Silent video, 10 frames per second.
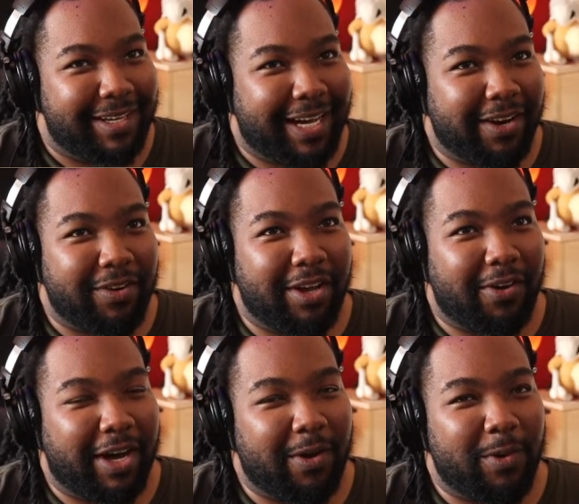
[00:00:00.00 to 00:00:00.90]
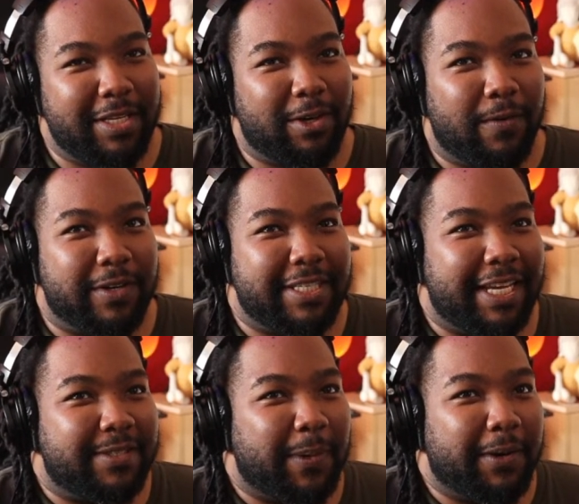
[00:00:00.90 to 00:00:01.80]
I don't know. I don't want it to overstay
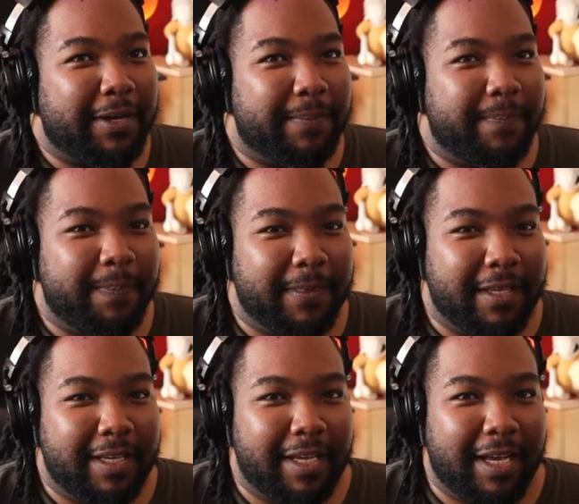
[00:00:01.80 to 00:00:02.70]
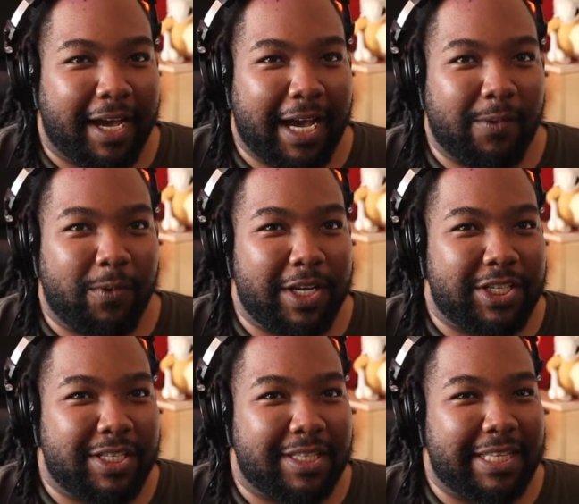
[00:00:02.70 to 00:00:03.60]
its welcome. I
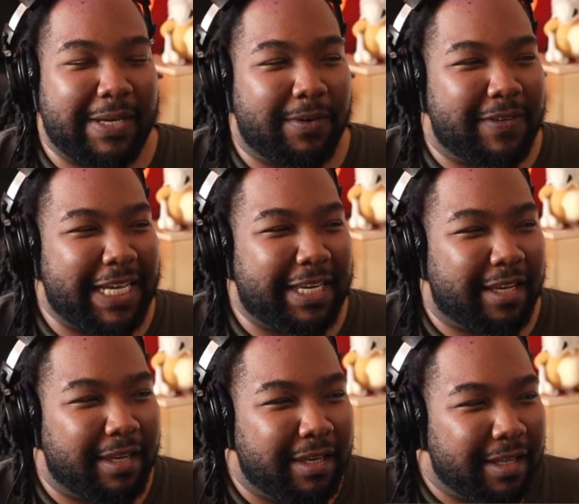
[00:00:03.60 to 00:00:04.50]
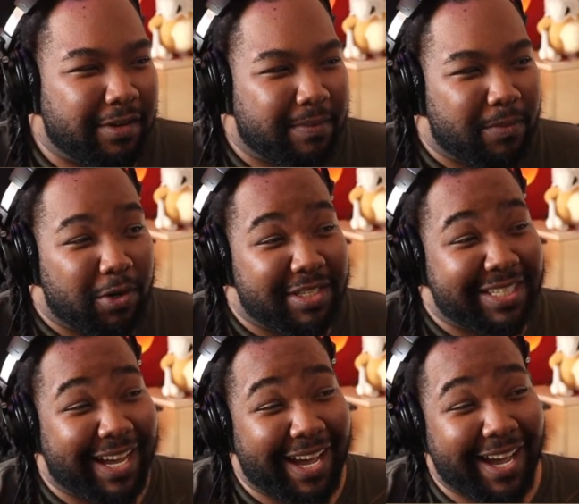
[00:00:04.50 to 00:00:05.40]
wish they would have taken a little more
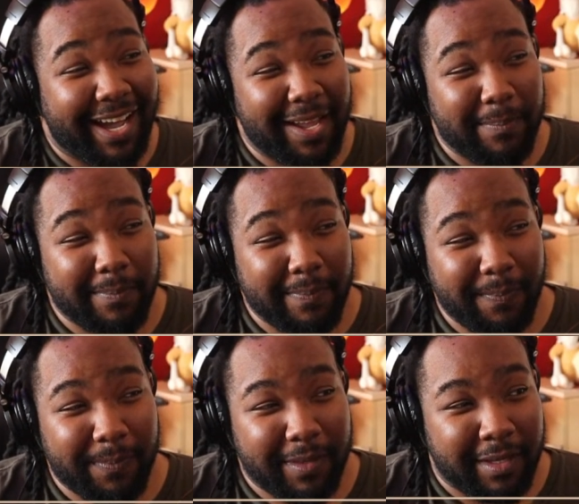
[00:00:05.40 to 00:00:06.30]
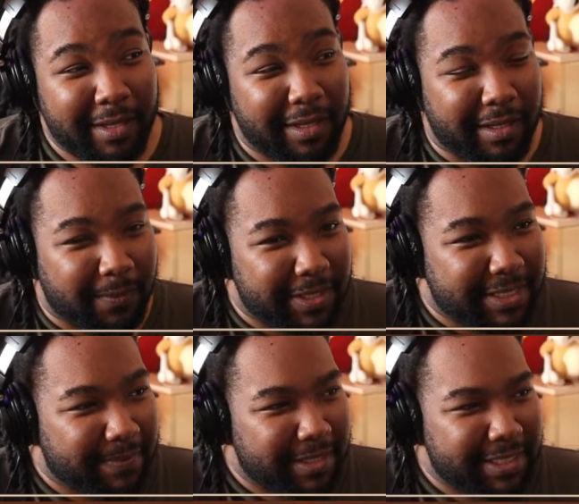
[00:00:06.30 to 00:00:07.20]
time with
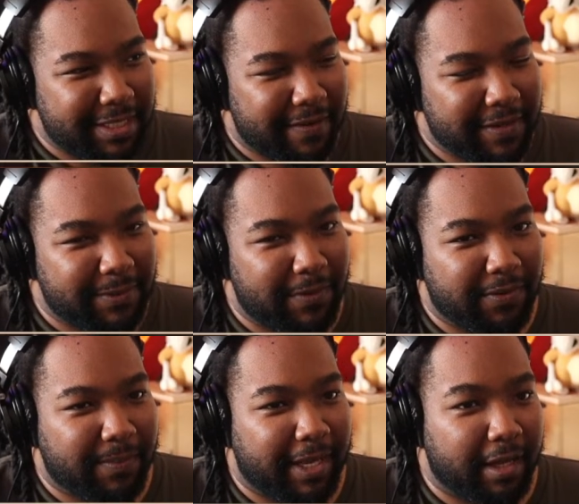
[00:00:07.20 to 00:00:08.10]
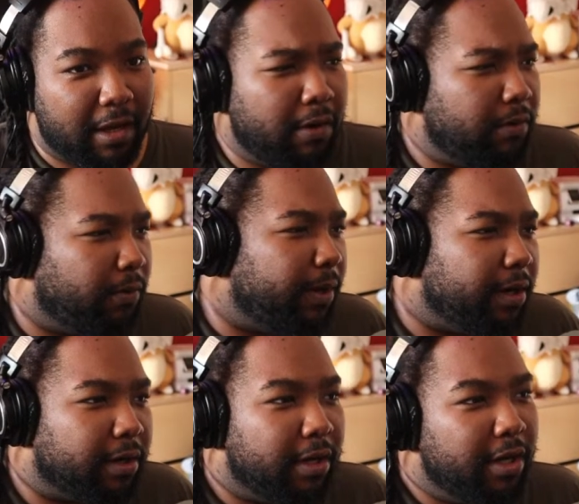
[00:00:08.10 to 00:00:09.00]
some of this stuff, because it went from like, oh,
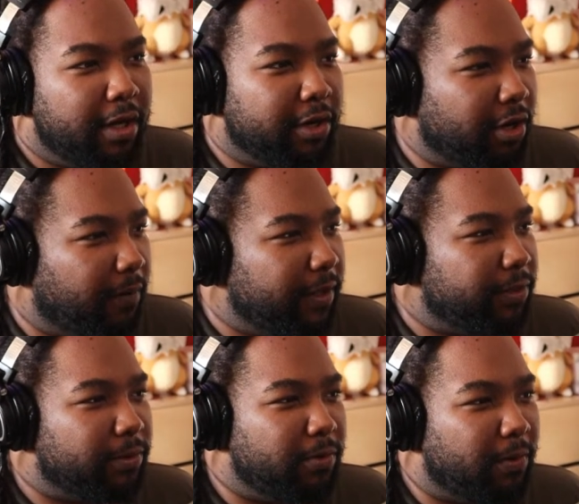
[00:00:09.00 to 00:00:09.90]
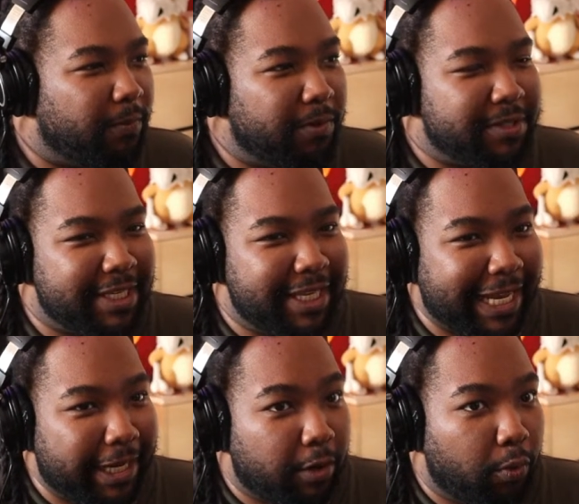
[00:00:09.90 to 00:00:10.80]
we're going through and we'll see
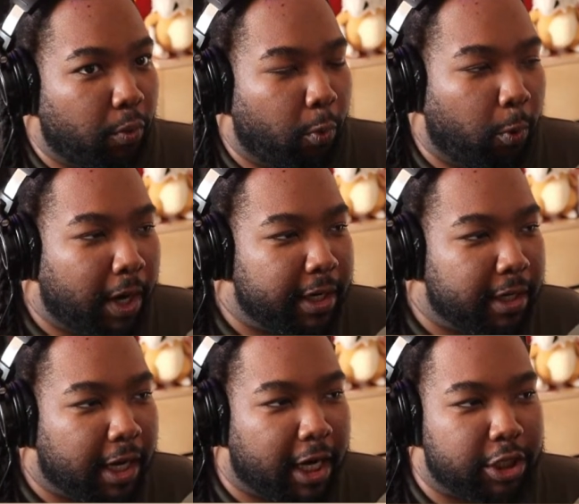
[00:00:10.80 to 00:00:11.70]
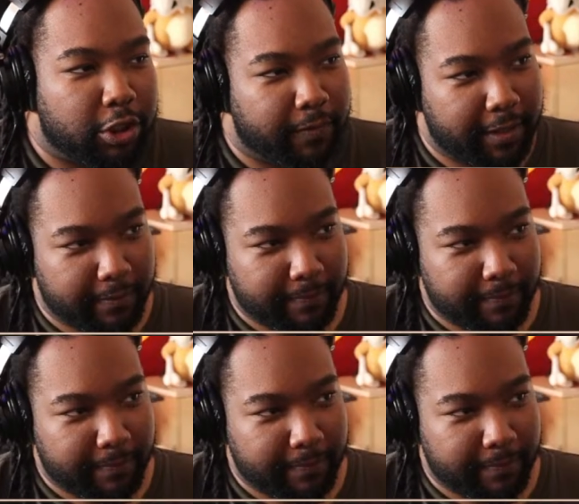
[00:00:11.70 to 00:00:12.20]
like one Hashira,